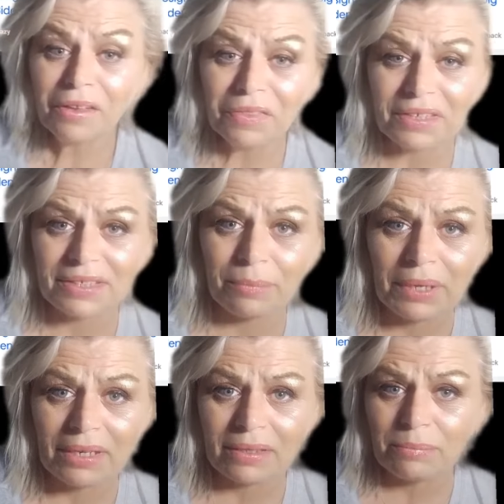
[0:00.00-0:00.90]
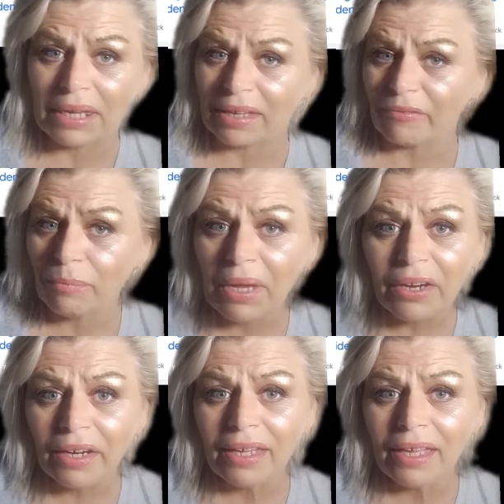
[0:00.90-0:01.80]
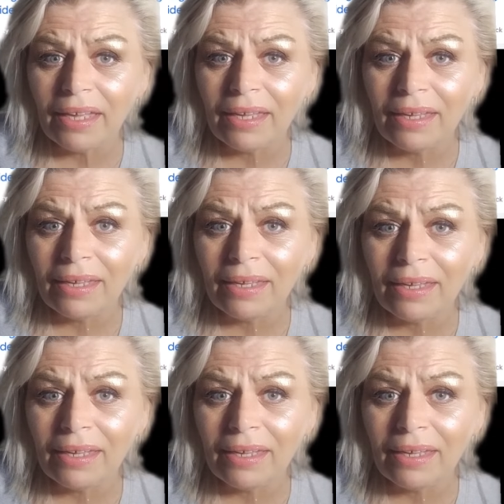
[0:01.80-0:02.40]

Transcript: They subpoenaed Bank of America,